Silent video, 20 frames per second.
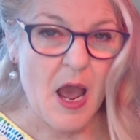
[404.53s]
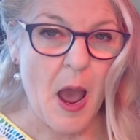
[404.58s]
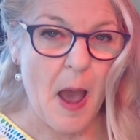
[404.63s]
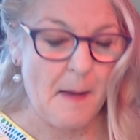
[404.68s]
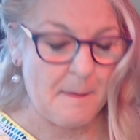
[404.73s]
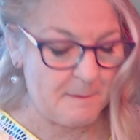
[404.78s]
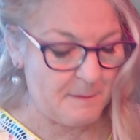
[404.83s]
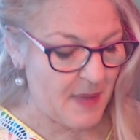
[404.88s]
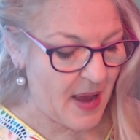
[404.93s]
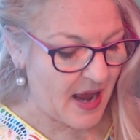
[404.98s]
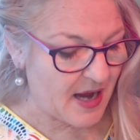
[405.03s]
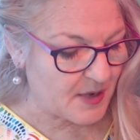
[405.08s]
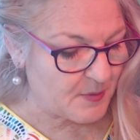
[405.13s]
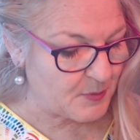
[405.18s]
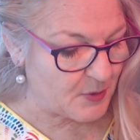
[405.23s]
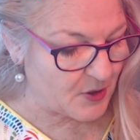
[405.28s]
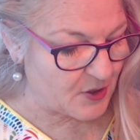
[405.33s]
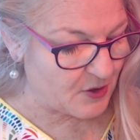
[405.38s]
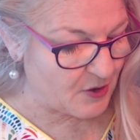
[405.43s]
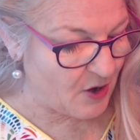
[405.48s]
a back
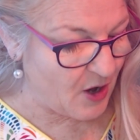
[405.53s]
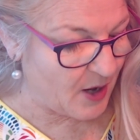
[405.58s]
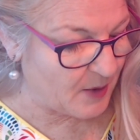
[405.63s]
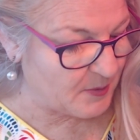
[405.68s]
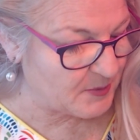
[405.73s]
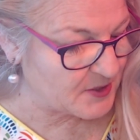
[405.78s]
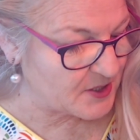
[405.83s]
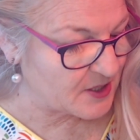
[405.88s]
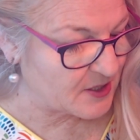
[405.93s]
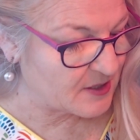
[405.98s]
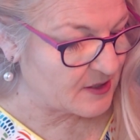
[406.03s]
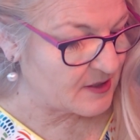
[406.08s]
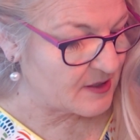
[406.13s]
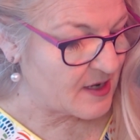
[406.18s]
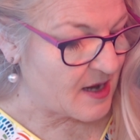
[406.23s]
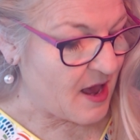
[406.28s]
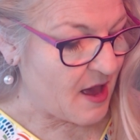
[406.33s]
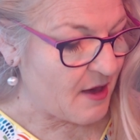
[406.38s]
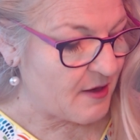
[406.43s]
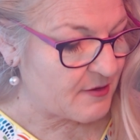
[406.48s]
burner option,
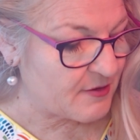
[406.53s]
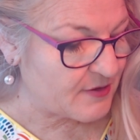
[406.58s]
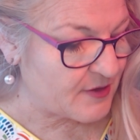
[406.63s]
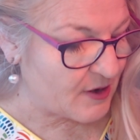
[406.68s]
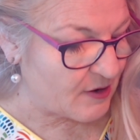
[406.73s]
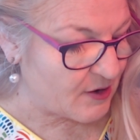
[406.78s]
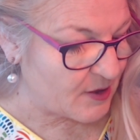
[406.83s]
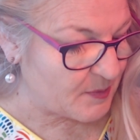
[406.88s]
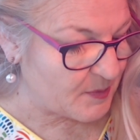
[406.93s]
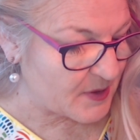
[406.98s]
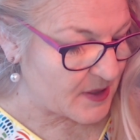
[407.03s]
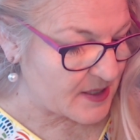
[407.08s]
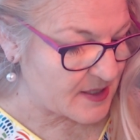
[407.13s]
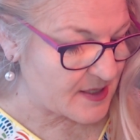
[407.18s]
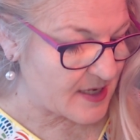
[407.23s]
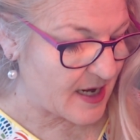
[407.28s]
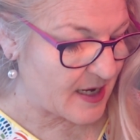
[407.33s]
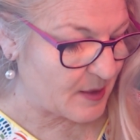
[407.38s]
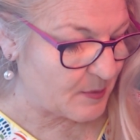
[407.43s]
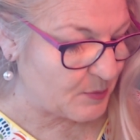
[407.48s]
a therapist,
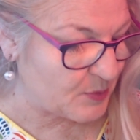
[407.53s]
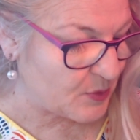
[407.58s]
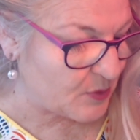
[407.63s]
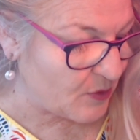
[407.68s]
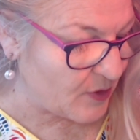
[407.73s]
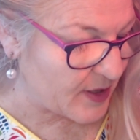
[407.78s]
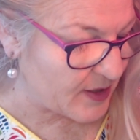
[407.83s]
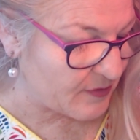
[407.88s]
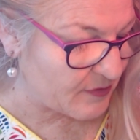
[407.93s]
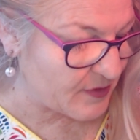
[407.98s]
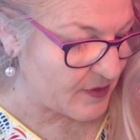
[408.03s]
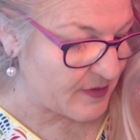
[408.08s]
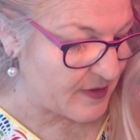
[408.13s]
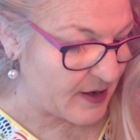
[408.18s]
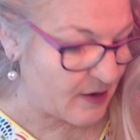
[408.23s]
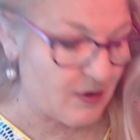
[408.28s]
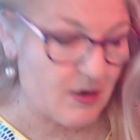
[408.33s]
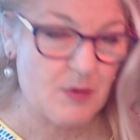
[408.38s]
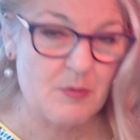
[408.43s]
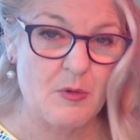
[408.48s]
and a ploy for
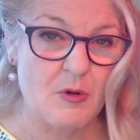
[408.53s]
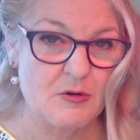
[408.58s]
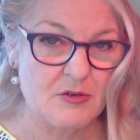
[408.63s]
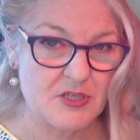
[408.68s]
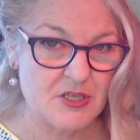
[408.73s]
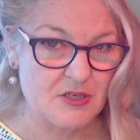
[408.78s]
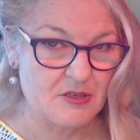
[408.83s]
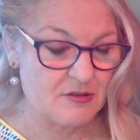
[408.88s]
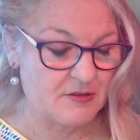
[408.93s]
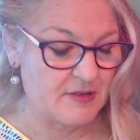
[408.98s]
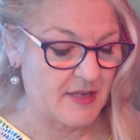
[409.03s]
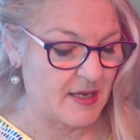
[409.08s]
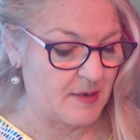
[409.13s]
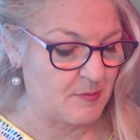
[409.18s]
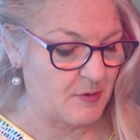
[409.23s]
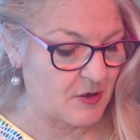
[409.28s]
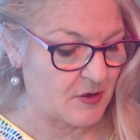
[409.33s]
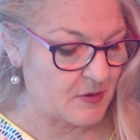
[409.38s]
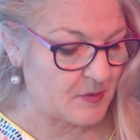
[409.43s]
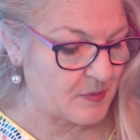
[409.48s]
their emotional
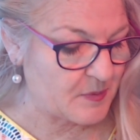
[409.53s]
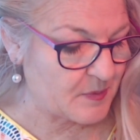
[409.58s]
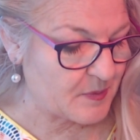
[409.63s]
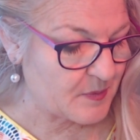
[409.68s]
labor,